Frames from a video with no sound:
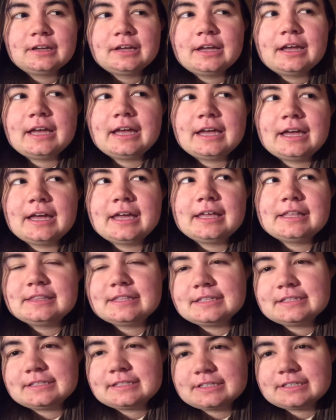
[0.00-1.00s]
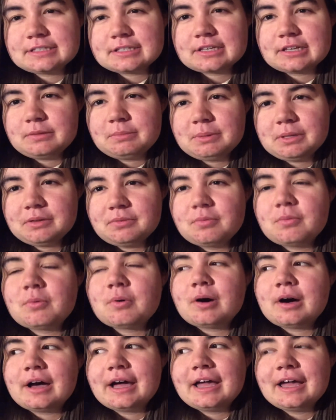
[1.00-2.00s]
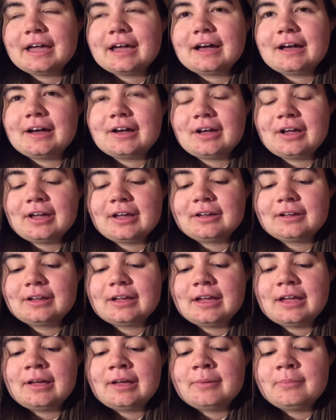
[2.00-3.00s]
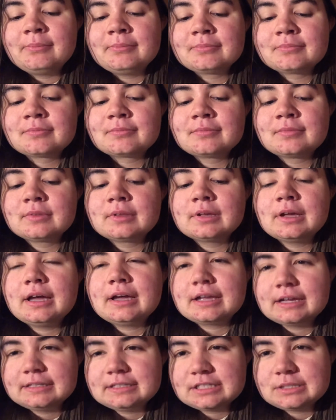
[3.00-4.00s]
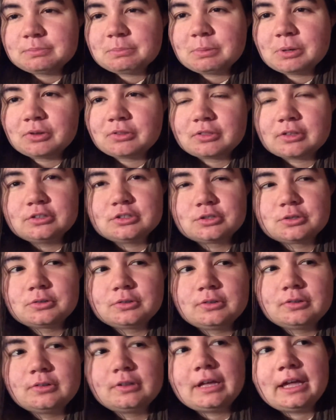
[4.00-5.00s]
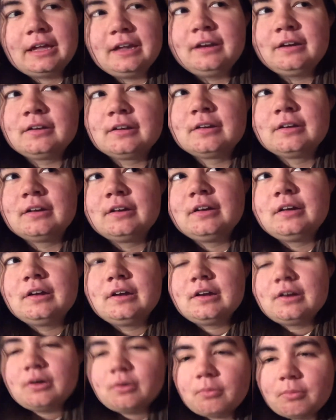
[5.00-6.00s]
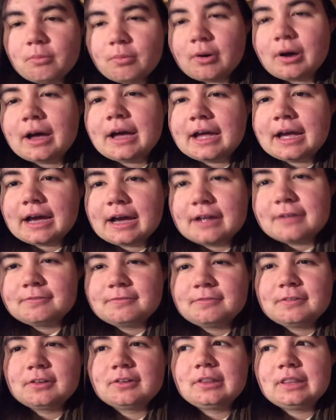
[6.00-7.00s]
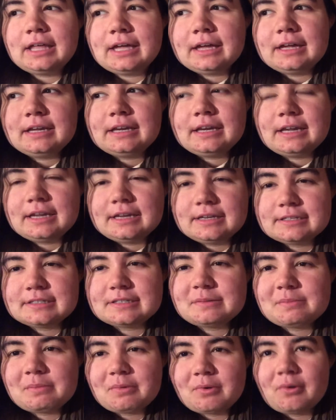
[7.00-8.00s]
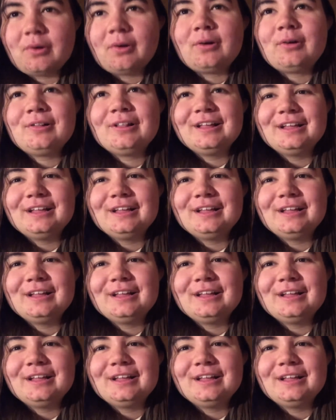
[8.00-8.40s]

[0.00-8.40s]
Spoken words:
And this is going to be why I am against birth control and why I feel that it is immoral.